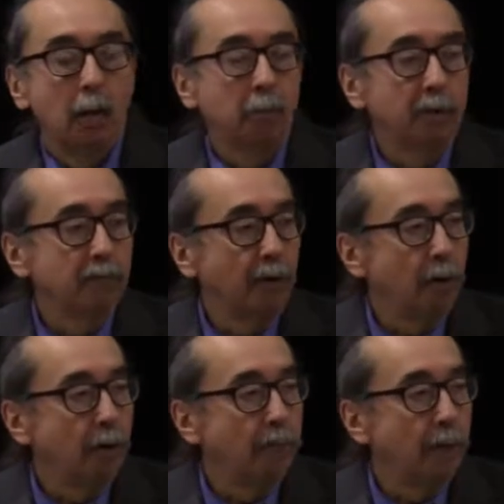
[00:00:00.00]
would
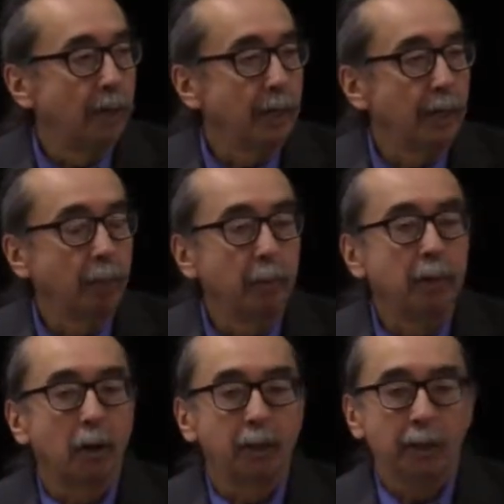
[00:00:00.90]
involve what
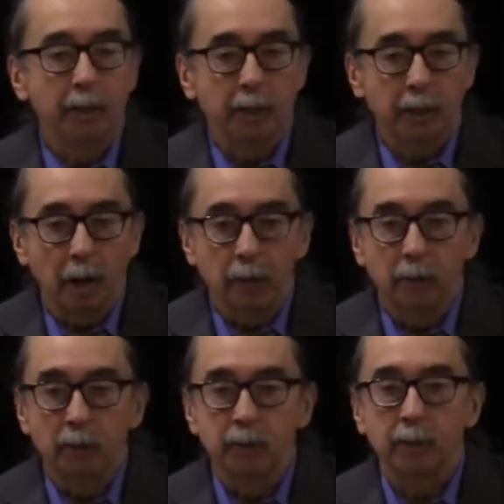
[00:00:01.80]
we call Indian
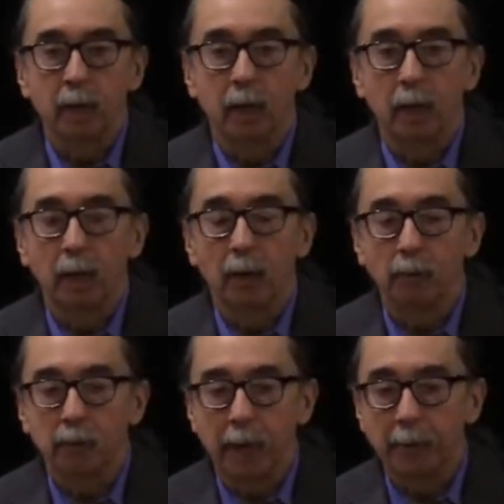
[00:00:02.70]
doctors.
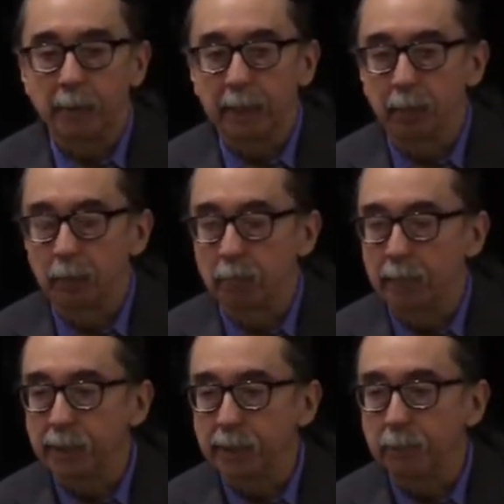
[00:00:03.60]
Other tribes might call them
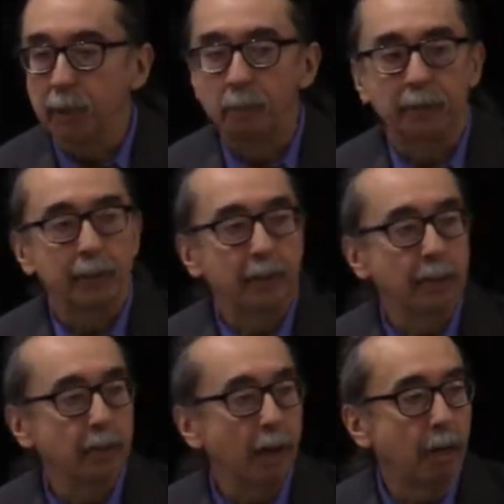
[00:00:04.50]
medicine men, but the
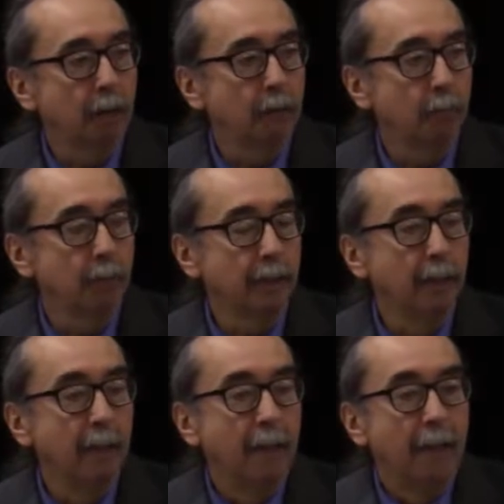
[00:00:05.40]
Indian doctors
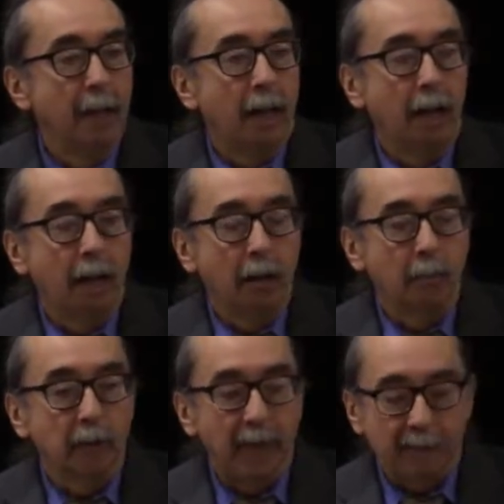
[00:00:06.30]
would,
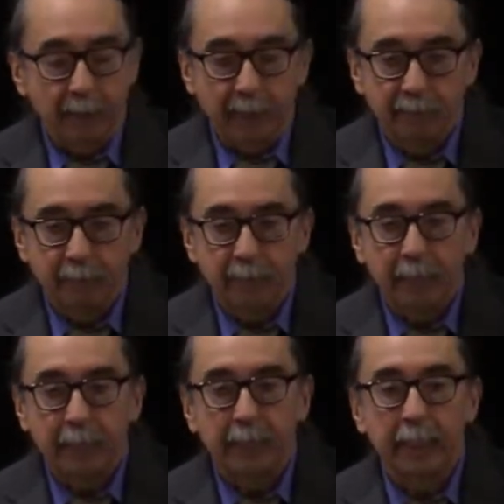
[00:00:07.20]
having everything
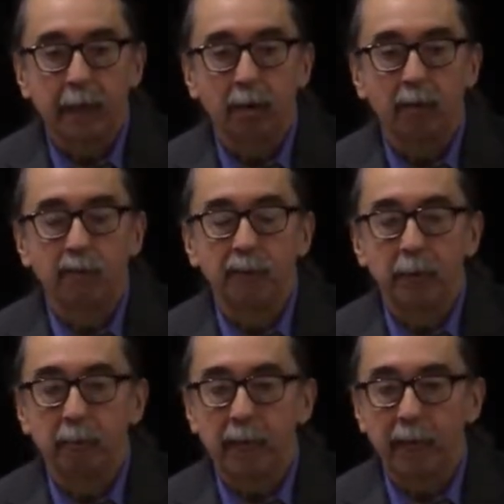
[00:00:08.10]
taken care of,
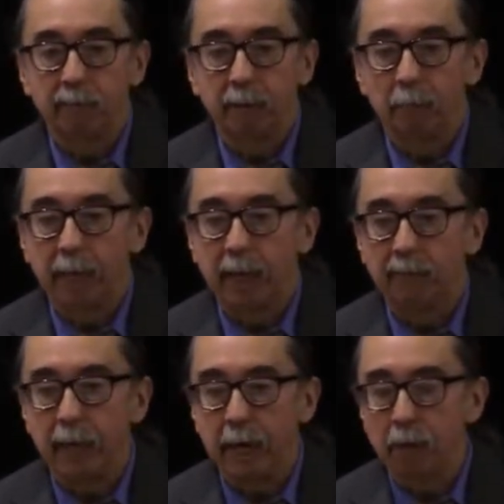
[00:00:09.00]
we'd have
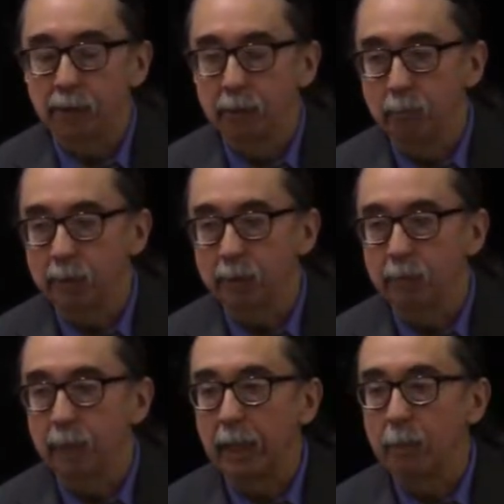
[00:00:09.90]
a house in which
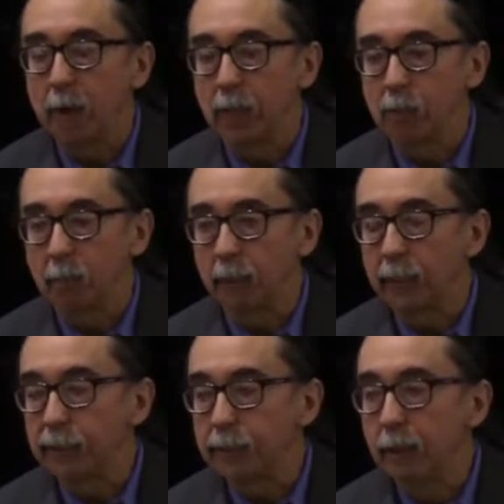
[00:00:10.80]
the body would be
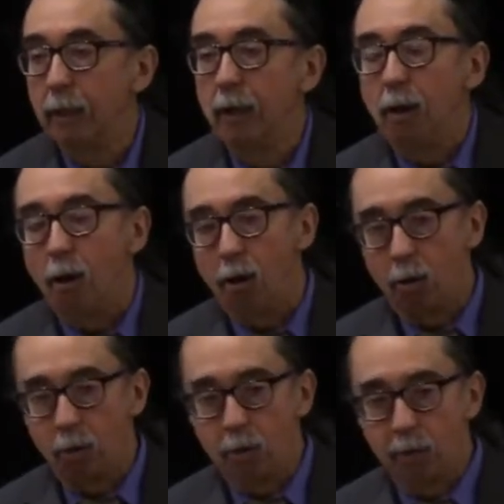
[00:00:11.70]
placed.
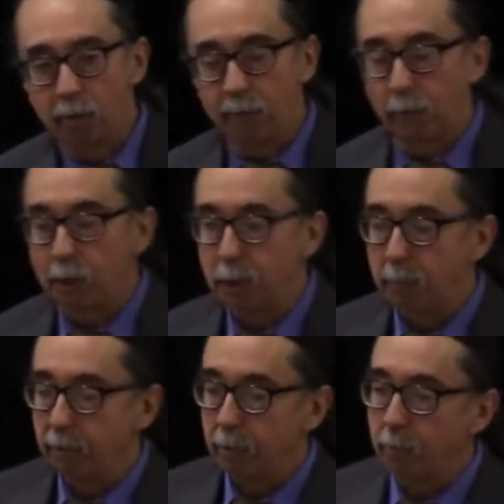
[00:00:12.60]
All the furniture
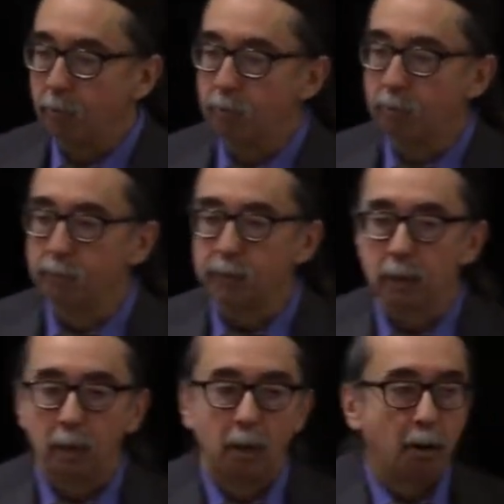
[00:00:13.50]
would be
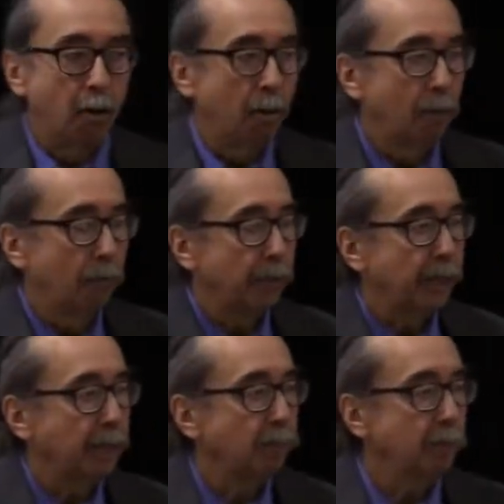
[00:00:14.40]
removed, all
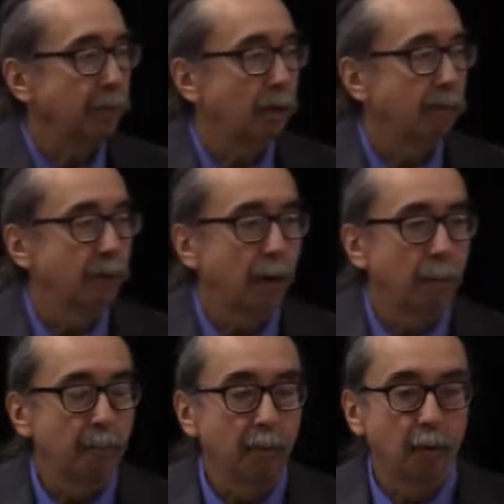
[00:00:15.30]
things would be covered
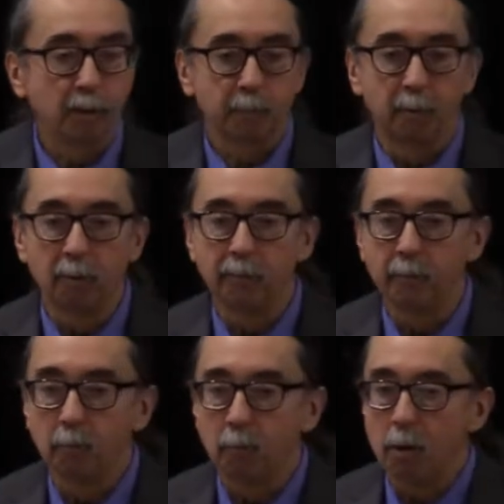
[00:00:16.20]
up, hooks pulled
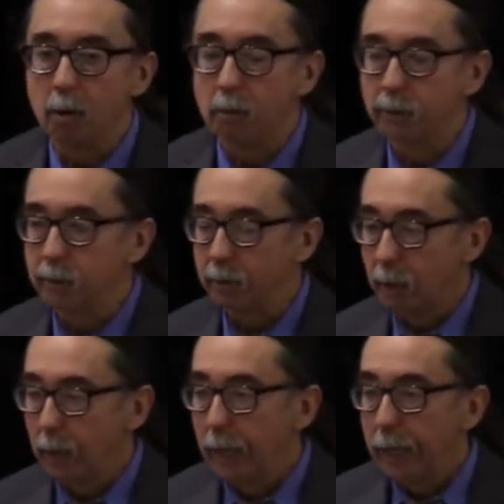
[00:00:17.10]
from the
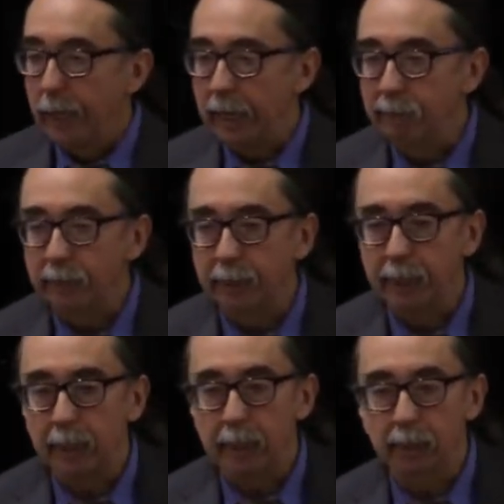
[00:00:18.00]
walls, and everything
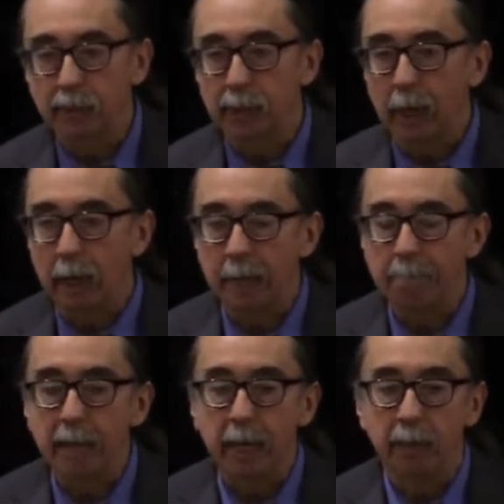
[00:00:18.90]
taken outside,
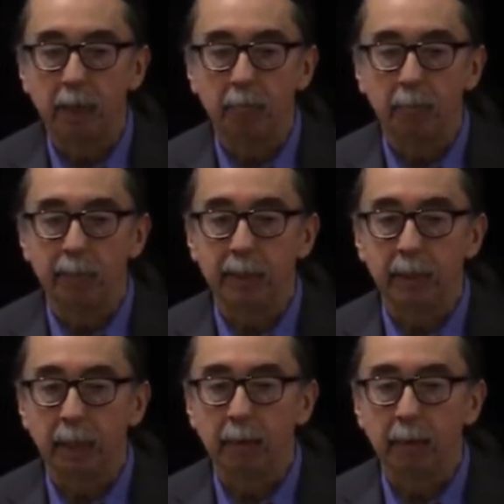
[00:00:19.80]
and there would be